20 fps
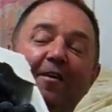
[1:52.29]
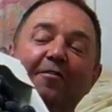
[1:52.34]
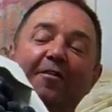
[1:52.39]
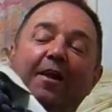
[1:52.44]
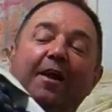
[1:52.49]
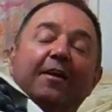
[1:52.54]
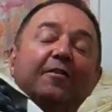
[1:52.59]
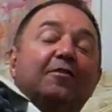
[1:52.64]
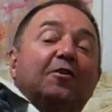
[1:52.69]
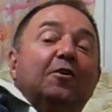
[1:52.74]

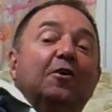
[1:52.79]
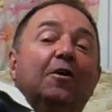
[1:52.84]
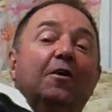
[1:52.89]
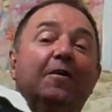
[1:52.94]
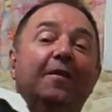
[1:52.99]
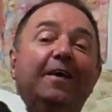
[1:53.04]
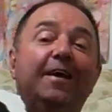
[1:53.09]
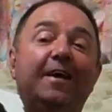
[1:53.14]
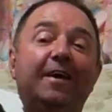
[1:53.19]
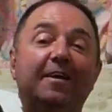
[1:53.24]
So let's
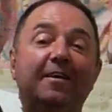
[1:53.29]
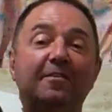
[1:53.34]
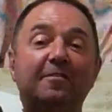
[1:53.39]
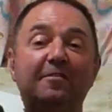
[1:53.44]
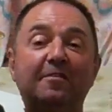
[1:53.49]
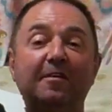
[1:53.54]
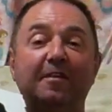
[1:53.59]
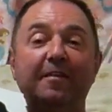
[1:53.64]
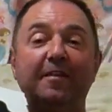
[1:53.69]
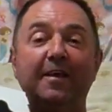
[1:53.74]
call
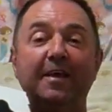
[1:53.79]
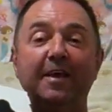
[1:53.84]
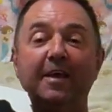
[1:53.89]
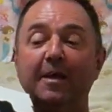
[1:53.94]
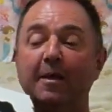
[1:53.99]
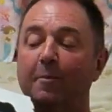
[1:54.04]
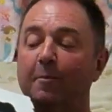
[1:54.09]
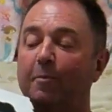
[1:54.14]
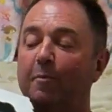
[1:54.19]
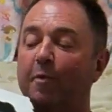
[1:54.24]
these
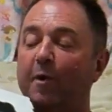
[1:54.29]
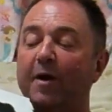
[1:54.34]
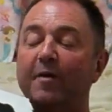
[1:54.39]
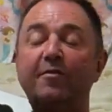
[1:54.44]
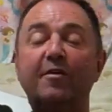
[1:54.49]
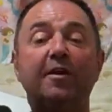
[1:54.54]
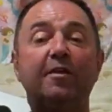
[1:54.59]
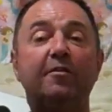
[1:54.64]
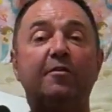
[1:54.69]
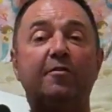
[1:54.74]
the
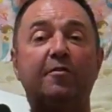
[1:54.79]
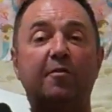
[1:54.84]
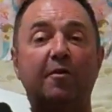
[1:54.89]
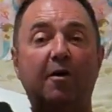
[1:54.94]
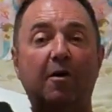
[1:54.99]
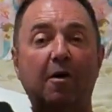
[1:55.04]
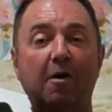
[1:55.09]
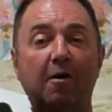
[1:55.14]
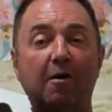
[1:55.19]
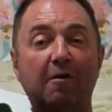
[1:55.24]
presents
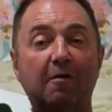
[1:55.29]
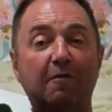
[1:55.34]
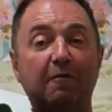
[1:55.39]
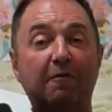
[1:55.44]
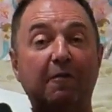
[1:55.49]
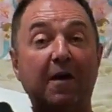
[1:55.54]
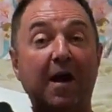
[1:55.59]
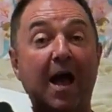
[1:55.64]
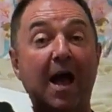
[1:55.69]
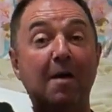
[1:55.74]

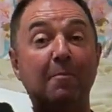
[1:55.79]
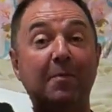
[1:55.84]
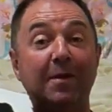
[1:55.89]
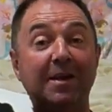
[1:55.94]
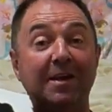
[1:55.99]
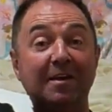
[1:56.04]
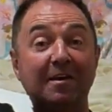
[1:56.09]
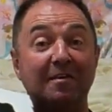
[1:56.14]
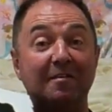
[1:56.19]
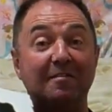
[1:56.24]
of
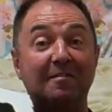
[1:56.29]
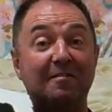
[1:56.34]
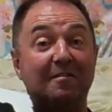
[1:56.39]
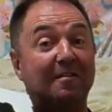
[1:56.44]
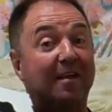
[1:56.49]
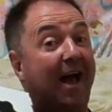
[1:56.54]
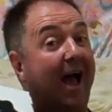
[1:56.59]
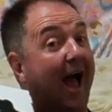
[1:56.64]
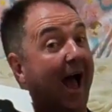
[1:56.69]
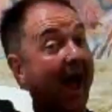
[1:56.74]

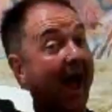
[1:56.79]
happiness.